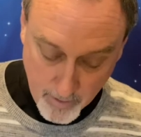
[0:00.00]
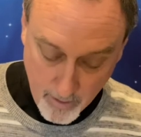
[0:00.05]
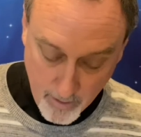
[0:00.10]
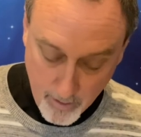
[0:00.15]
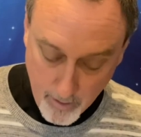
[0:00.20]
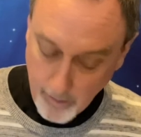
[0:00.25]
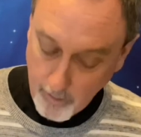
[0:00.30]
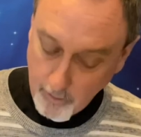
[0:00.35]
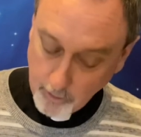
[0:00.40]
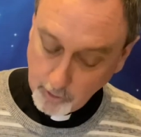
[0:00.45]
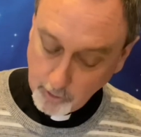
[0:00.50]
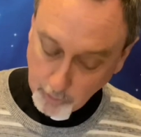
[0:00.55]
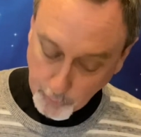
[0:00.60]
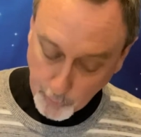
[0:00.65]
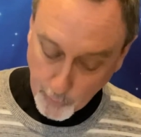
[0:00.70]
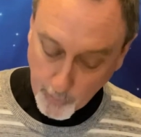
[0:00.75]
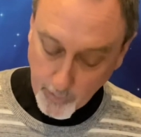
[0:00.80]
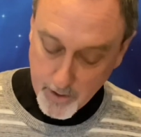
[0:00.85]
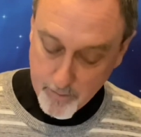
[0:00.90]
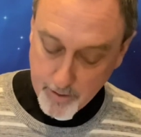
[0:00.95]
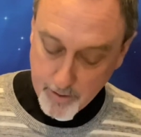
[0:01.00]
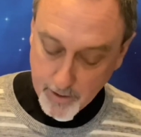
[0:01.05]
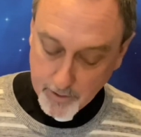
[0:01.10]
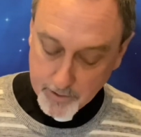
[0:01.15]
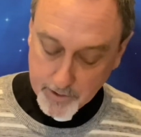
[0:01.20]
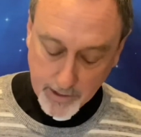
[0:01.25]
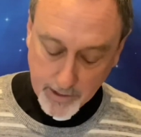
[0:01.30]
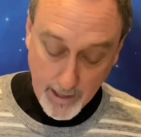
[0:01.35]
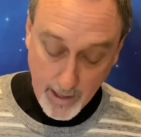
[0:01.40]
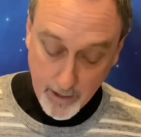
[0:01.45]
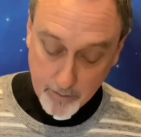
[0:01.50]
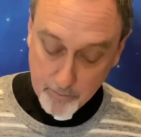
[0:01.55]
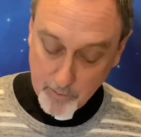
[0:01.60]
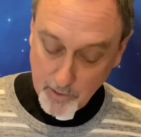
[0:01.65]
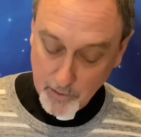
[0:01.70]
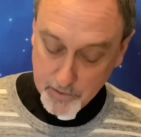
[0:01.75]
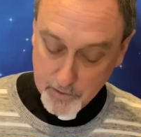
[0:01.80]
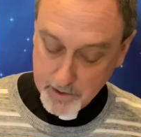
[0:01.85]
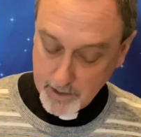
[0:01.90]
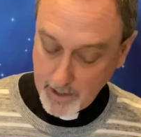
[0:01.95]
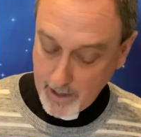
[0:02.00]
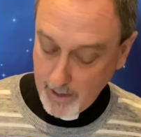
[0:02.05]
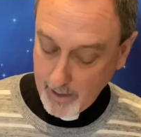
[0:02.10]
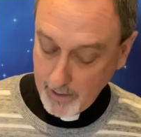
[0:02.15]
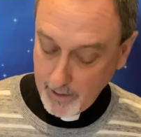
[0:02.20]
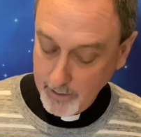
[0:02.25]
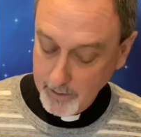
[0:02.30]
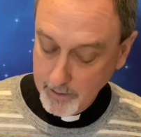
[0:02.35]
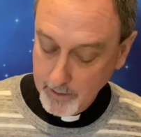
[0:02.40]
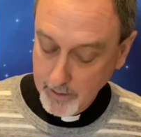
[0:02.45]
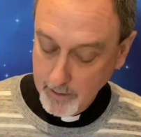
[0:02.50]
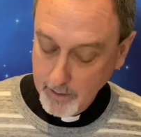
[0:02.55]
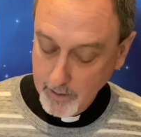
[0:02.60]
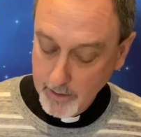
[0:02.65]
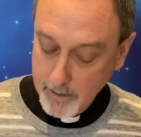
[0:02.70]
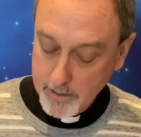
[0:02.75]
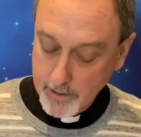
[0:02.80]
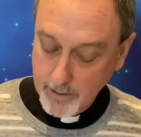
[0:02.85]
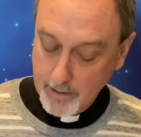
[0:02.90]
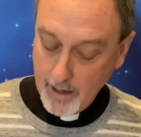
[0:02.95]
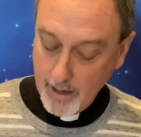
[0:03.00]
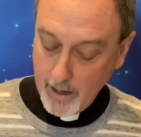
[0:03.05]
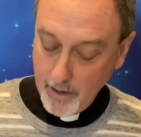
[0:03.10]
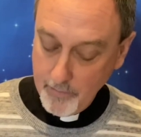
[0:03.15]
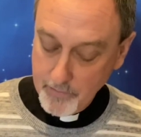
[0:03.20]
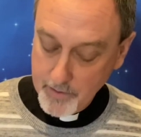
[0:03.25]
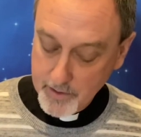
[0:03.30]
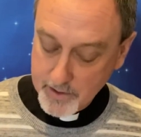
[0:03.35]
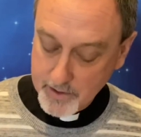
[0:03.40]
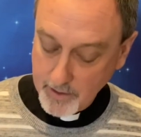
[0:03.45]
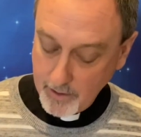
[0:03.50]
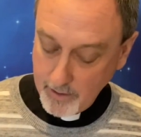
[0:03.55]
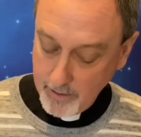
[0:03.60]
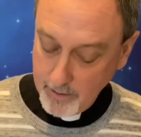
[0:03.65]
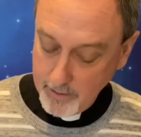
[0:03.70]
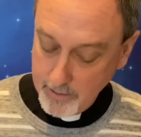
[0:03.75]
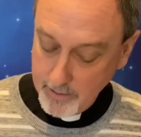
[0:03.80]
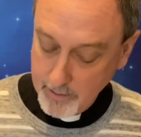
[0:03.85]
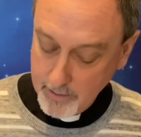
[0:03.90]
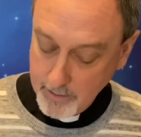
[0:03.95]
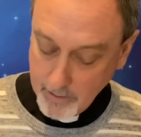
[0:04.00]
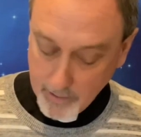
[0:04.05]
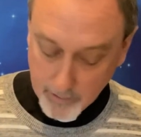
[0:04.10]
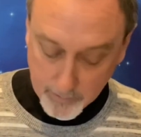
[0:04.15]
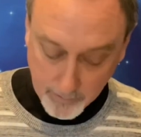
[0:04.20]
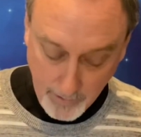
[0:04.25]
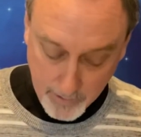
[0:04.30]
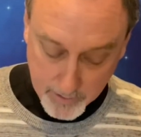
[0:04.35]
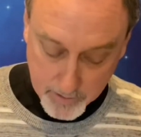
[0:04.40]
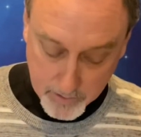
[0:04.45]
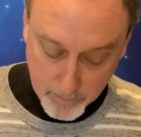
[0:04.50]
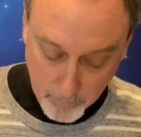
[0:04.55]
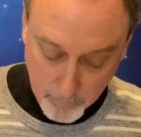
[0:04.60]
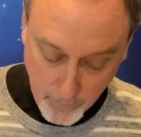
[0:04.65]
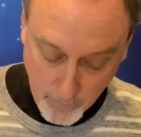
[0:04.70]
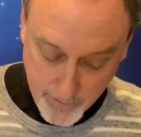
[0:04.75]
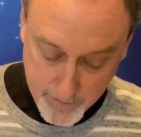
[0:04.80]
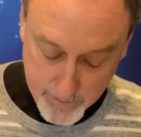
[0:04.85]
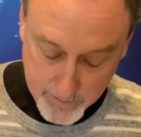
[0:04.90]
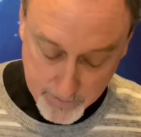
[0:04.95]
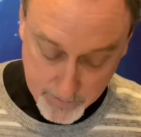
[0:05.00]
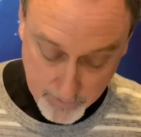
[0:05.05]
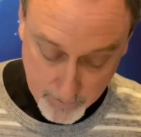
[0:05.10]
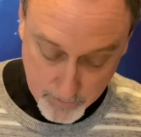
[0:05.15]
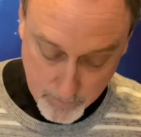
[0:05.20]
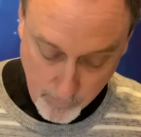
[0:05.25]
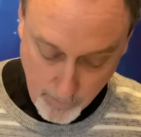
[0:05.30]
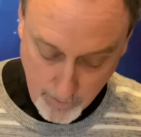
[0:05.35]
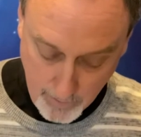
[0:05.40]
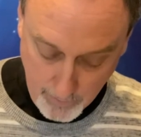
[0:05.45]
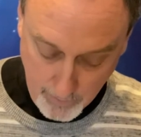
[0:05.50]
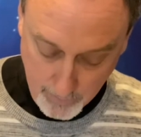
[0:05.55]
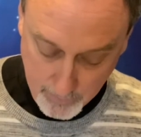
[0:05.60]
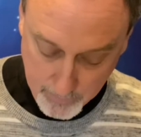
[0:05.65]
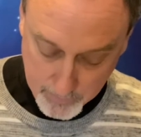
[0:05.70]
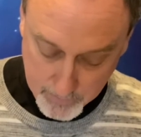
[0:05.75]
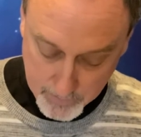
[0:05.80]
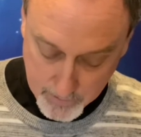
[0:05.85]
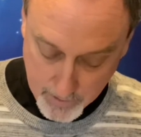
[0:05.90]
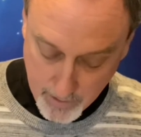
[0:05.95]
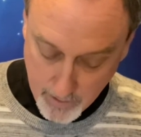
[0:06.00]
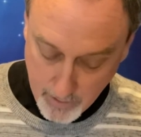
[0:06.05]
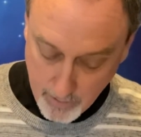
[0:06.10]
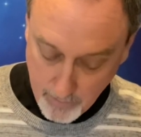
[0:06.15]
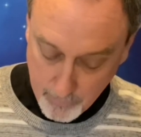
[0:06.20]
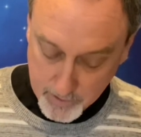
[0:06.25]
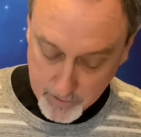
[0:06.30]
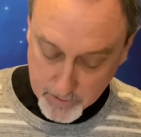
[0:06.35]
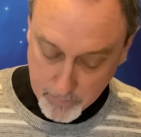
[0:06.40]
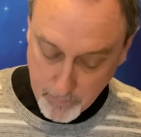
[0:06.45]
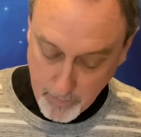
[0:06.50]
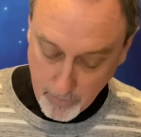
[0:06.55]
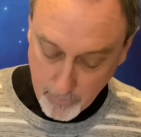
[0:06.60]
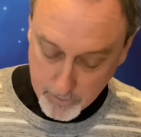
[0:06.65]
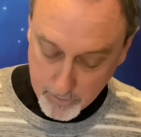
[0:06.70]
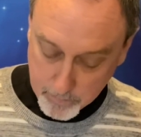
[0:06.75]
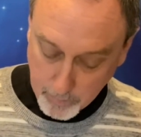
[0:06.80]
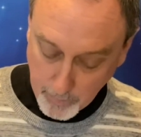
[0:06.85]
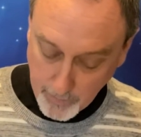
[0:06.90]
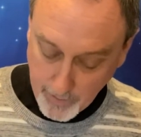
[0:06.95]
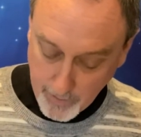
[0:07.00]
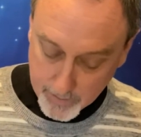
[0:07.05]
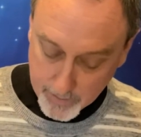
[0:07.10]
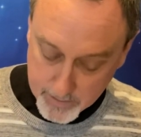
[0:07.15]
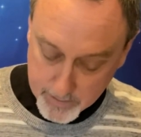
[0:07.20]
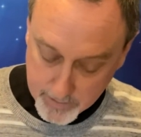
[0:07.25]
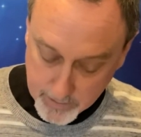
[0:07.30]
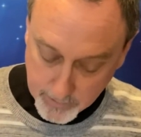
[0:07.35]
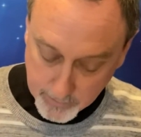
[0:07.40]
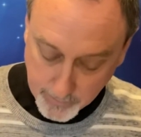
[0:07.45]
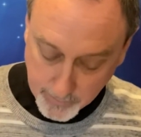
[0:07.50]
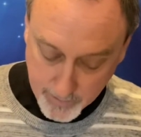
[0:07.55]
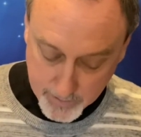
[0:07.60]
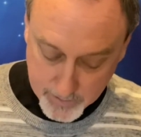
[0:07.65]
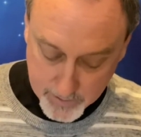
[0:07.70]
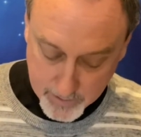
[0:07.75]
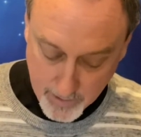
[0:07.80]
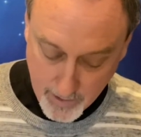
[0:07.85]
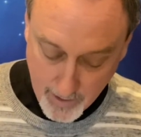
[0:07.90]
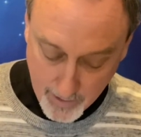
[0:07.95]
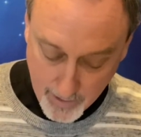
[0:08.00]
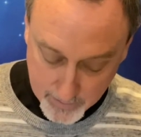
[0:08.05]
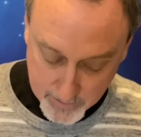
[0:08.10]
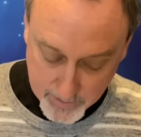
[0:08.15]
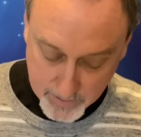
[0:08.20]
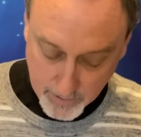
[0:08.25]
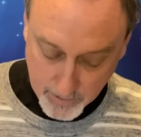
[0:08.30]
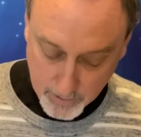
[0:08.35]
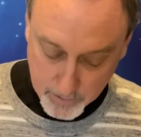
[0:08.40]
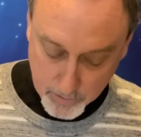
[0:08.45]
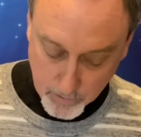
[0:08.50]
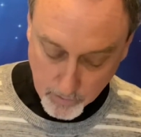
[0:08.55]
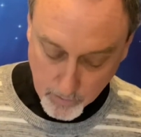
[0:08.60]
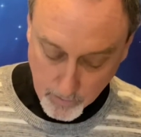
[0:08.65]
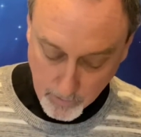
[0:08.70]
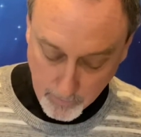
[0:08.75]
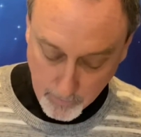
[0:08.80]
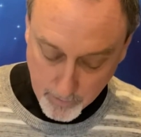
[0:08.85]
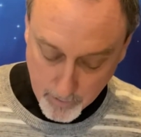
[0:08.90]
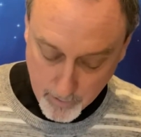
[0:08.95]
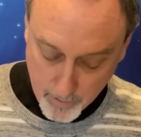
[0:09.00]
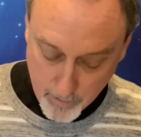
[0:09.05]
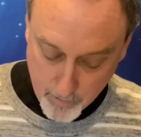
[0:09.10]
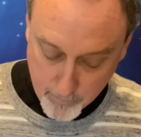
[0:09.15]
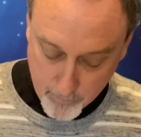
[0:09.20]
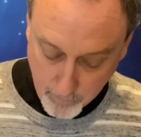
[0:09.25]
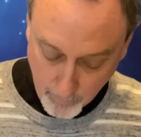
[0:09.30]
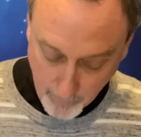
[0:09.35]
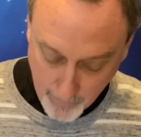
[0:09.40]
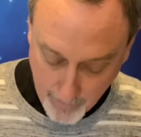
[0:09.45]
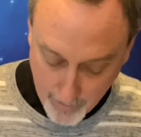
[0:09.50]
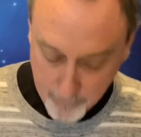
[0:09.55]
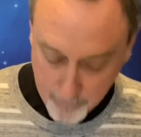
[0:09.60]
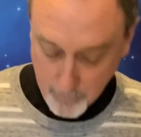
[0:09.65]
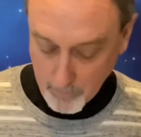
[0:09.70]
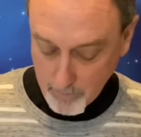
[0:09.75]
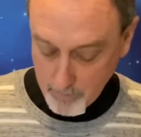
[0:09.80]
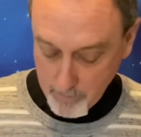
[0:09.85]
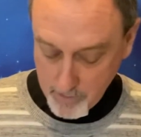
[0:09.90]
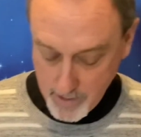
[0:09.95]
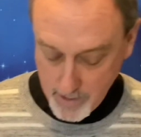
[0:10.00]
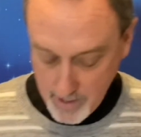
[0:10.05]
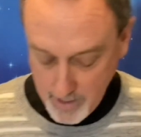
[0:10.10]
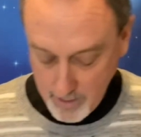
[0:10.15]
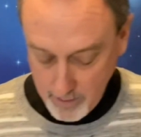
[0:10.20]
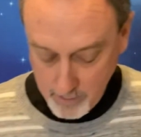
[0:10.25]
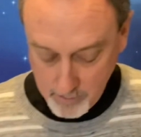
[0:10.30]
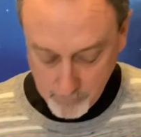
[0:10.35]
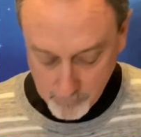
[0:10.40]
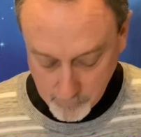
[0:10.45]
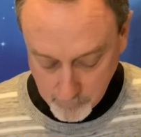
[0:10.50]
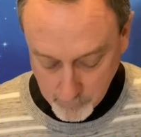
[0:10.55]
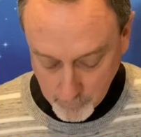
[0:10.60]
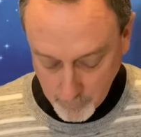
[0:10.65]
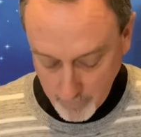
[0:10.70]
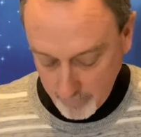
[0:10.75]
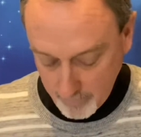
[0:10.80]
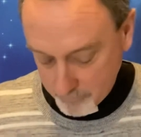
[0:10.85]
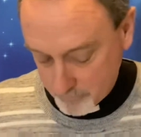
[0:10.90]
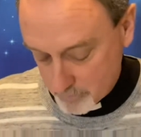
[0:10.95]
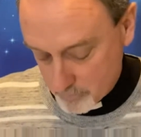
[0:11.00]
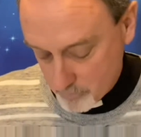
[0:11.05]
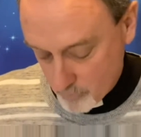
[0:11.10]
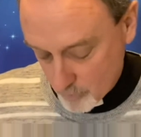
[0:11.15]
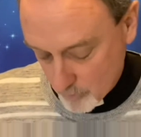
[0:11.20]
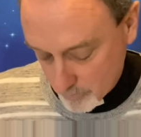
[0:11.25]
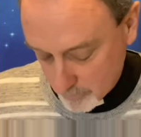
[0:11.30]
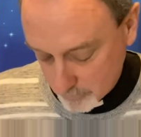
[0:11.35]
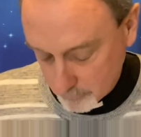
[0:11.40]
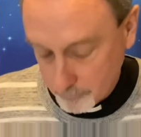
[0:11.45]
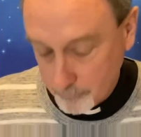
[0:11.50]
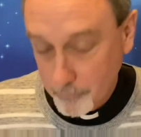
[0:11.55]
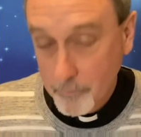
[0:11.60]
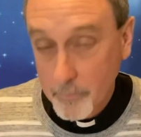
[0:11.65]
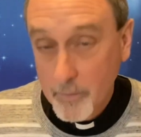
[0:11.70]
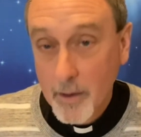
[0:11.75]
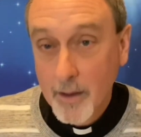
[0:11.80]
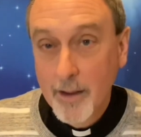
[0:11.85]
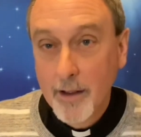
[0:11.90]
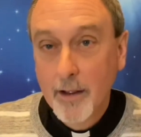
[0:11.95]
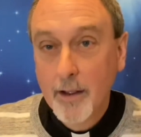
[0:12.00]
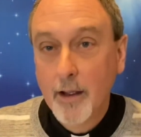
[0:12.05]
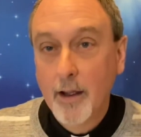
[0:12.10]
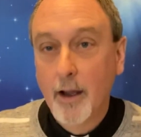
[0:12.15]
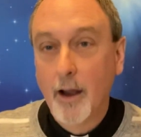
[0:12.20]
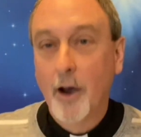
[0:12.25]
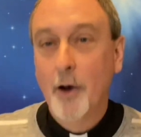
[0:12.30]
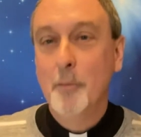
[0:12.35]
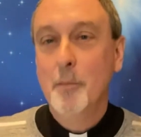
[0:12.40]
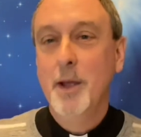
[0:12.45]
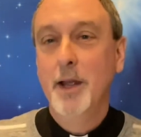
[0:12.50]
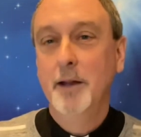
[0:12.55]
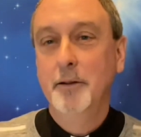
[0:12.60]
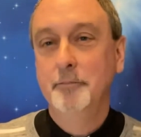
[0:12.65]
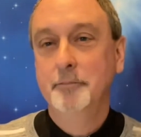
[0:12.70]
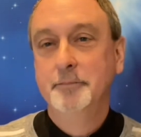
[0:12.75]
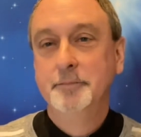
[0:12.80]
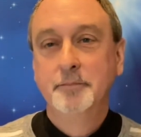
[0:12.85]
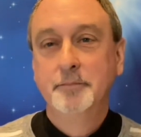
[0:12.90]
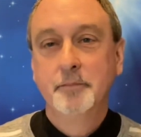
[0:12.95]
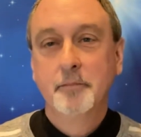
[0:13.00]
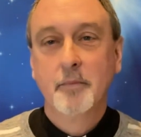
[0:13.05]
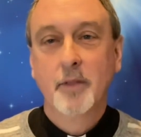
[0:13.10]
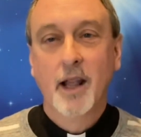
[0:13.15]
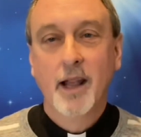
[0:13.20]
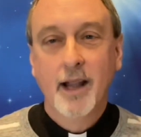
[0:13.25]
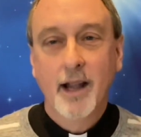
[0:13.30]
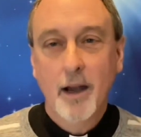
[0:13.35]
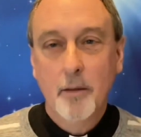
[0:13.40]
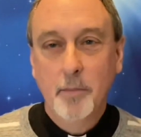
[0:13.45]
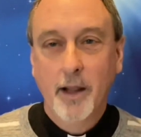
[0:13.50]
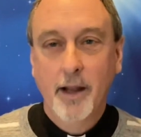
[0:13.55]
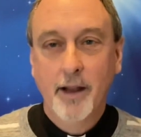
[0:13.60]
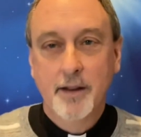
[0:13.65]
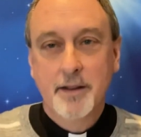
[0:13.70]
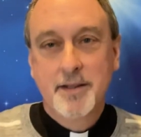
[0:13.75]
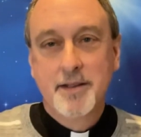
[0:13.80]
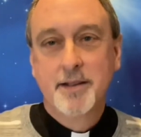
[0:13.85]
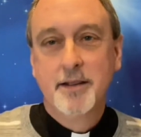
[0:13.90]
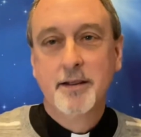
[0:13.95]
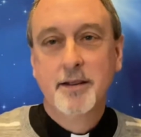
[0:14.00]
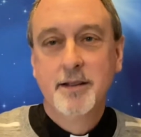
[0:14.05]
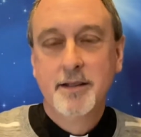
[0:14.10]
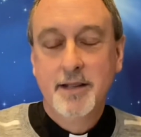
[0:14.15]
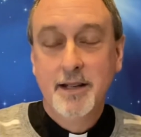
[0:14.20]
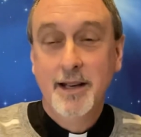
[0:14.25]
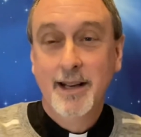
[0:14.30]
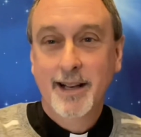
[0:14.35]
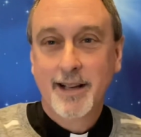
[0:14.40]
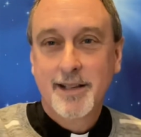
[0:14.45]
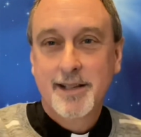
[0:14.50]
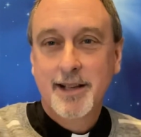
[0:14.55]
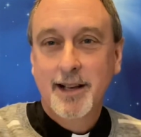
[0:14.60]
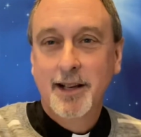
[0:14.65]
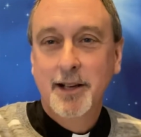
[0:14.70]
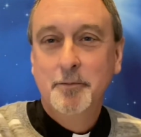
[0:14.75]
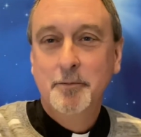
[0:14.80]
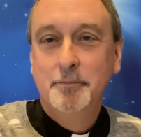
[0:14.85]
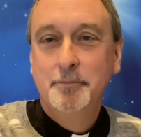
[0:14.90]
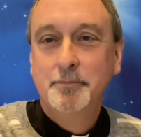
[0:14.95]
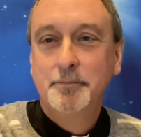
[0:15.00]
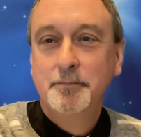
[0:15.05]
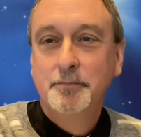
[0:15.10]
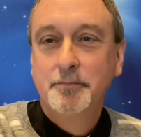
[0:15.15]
All glory be to God Most High, to God the Son, let praises rise. The Spirit blessed, let us adore forever and forevermore. Amen. God bless. See you next time.